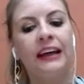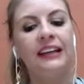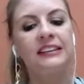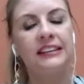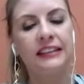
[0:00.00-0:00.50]

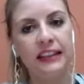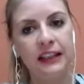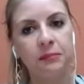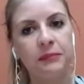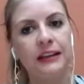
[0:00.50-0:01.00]
it's
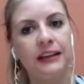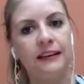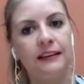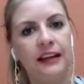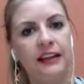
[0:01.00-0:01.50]
deemed
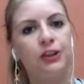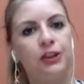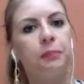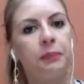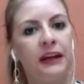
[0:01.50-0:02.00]
then
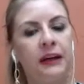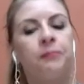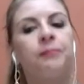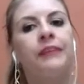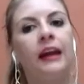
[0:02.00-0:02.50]
to
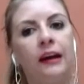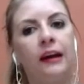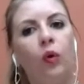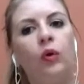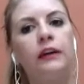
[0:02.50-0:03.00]
be
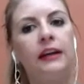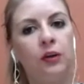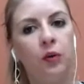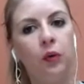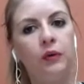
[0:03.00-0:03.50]
all
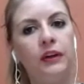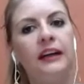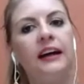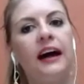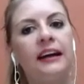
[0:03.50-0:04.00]
in
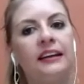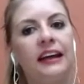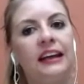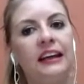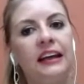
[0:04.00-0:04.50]
order and
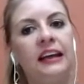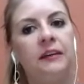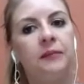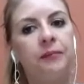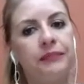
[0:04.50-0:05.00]

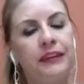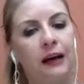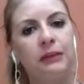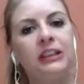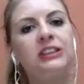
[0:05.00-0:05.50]
any
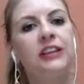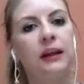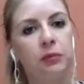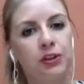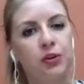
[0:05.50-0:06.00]
damage
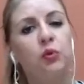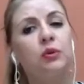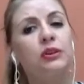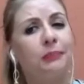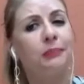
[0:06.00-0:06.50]
that was
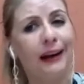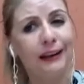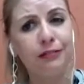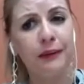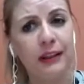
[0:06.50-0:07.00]
caused might
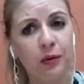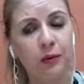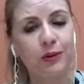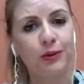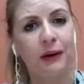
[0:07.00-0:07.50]
have been
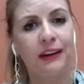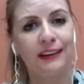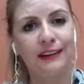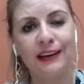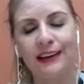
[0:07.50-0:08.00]
caused by
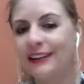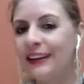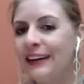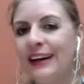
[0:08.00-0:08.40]
the tenant.